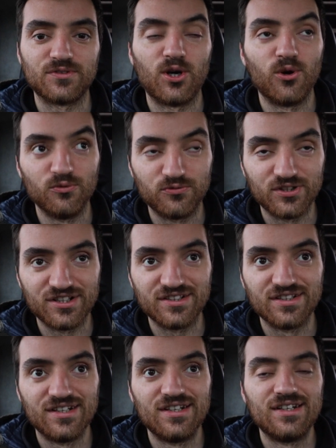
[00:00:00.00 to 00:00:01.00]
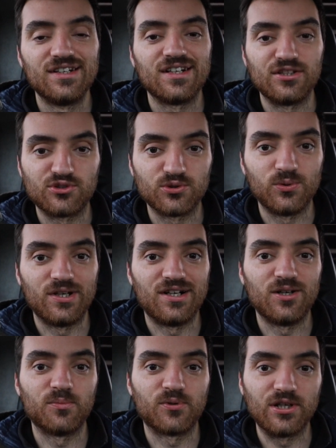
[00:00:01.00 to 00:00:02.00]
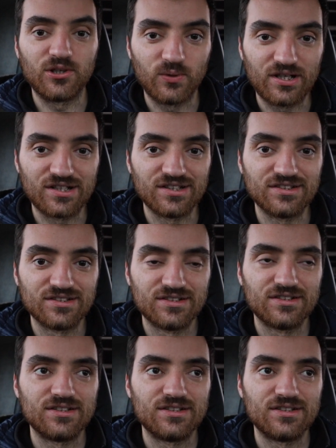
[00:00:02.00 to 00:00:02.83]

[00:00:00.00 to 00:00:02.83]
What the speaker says: and hopefully can sort it out pretty quickly.